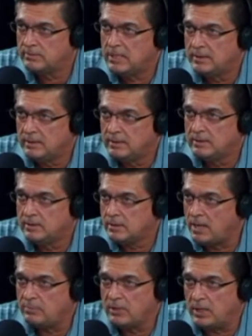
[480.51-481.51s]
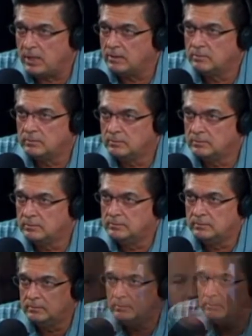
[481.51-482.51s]
it's not the feds out of their
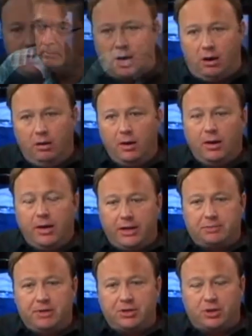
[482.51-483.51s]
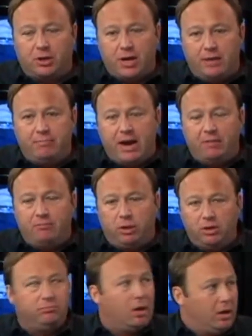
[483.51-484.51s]
jurisdiction now. It's Mr. Gunban
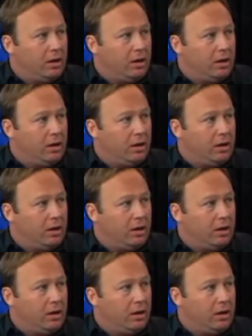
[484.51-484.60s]
Bloomberg.